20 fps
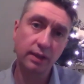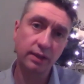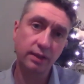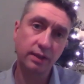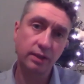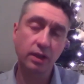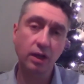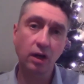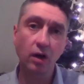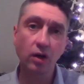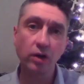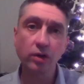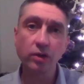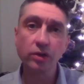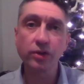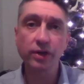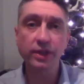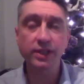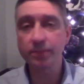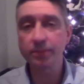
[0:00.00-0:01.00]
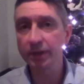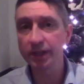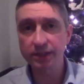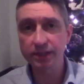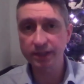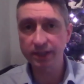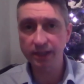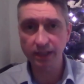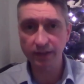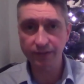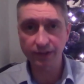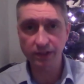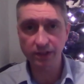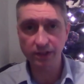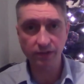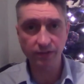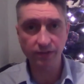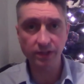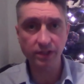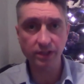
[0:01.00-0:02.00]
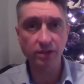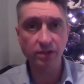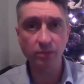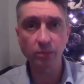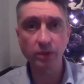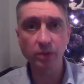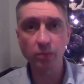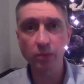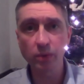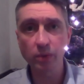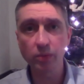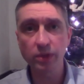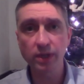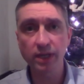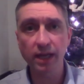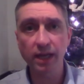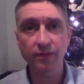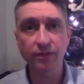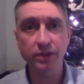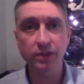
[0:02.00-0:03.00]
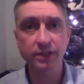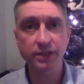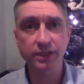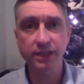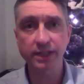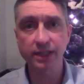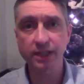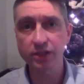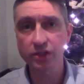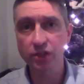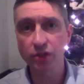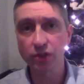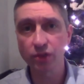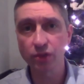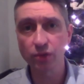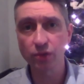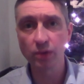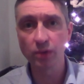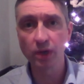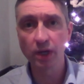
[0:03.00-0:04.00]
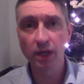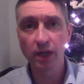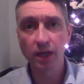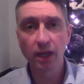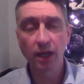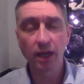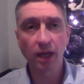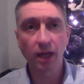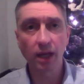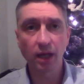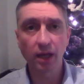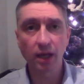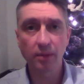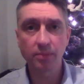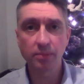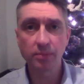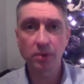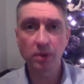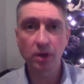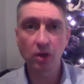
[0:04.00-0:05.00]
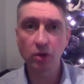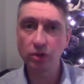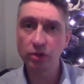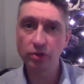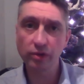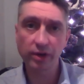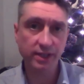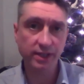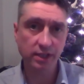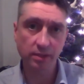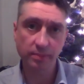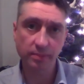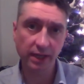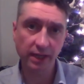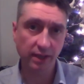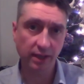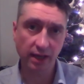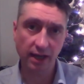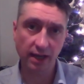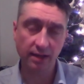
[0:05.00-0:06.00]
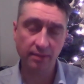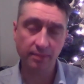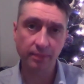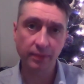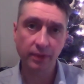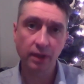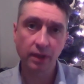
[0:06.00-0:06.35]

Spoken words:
you can't underestimate the significance of this, and we would never seek to underestimate that.